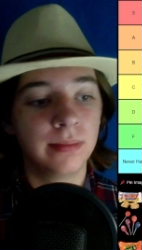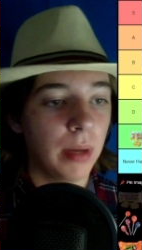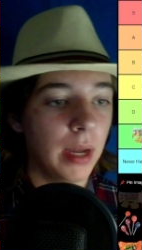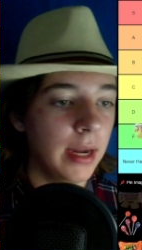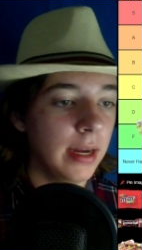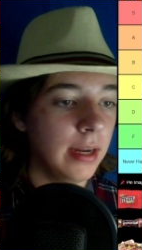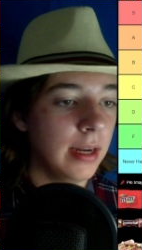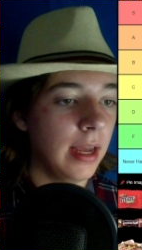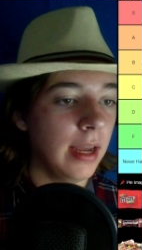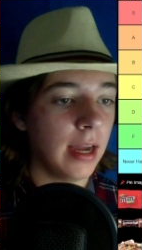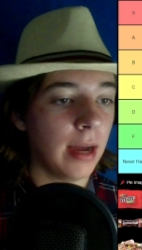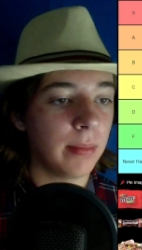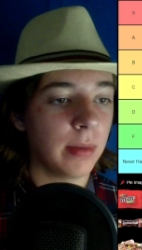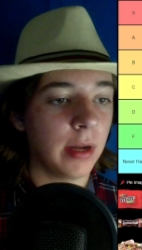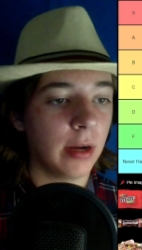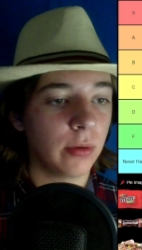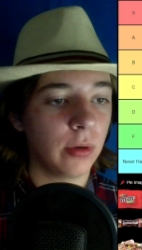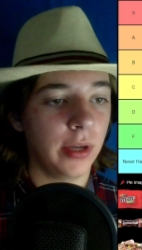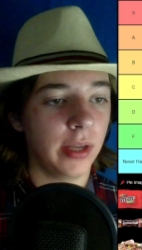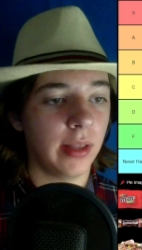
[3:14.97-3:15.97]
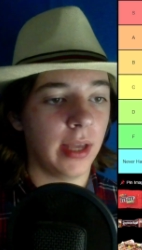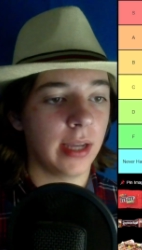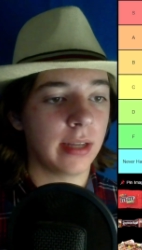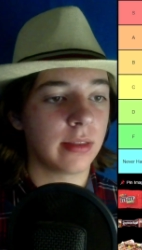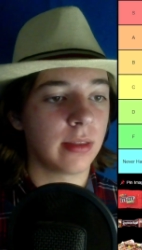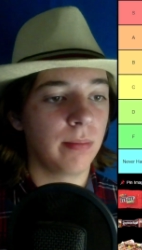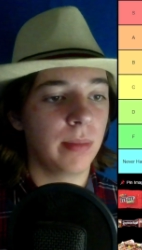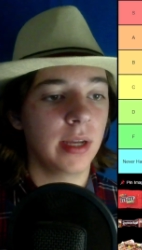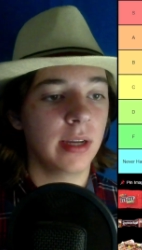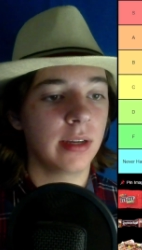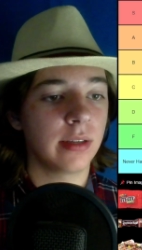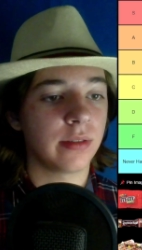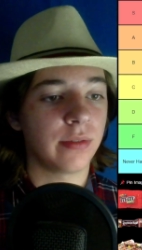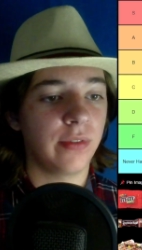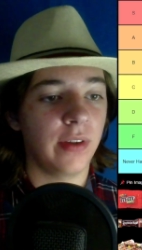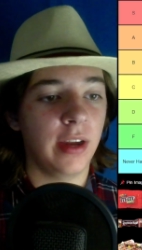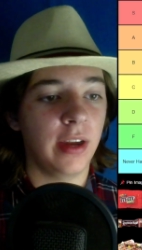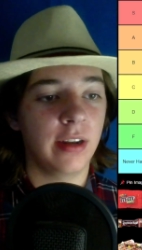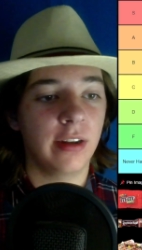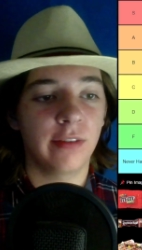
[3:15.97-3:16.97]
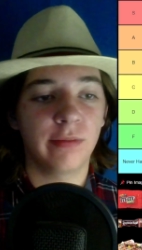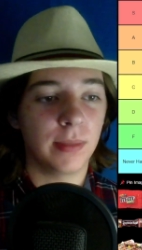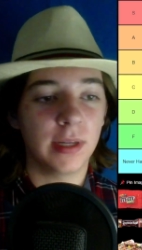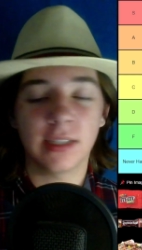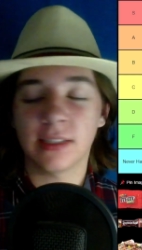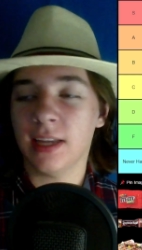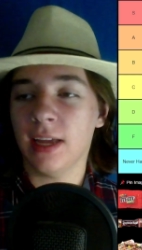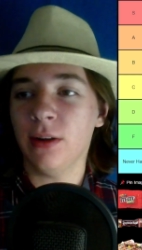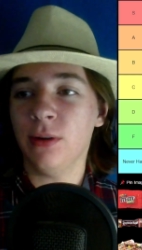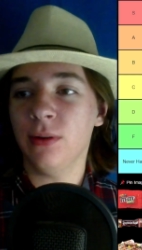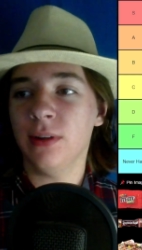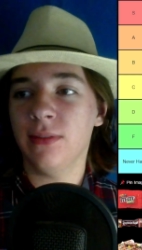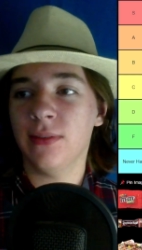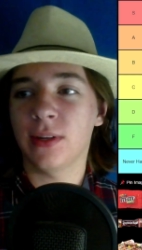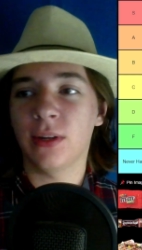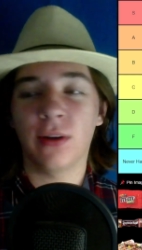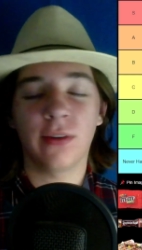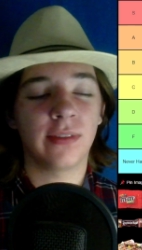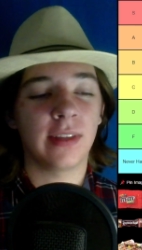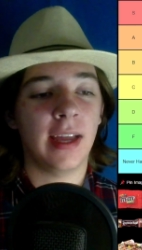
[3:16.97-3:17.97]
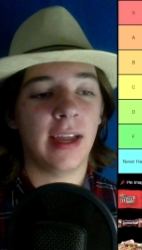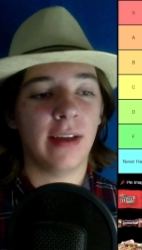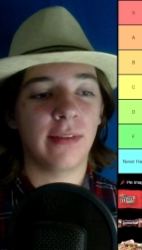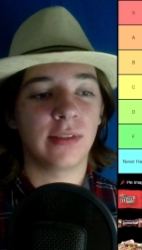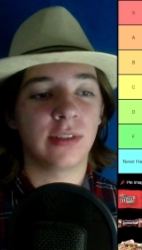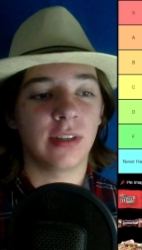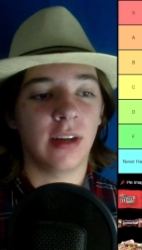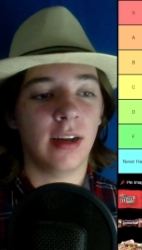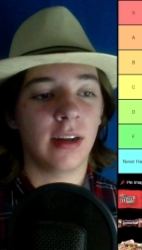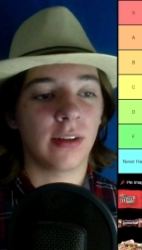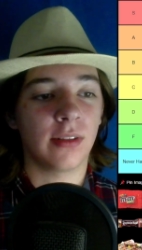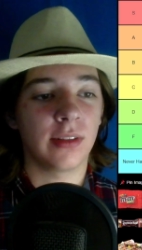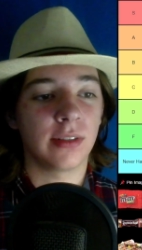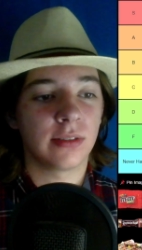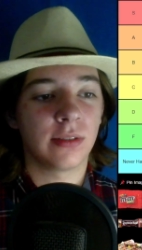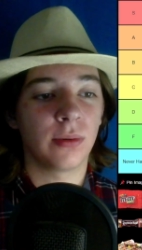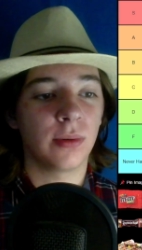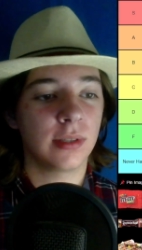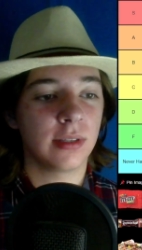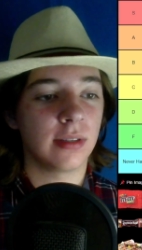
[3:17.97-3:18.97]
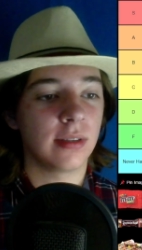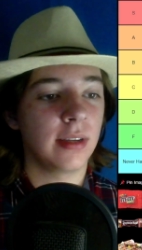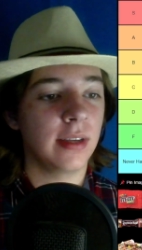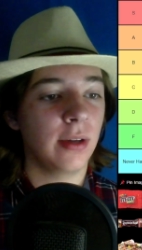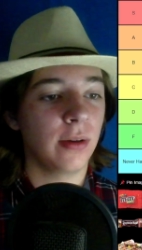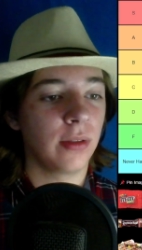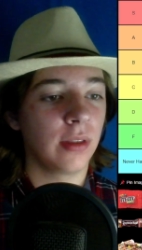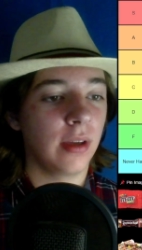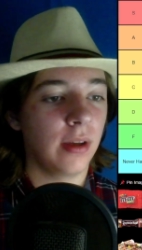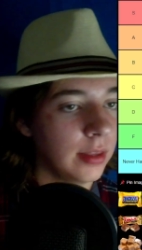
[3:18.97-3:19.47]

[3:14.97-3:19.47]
Payday, I'm not really like the biggest fan of because I don't even know if they have chocolate, so what's the deal there?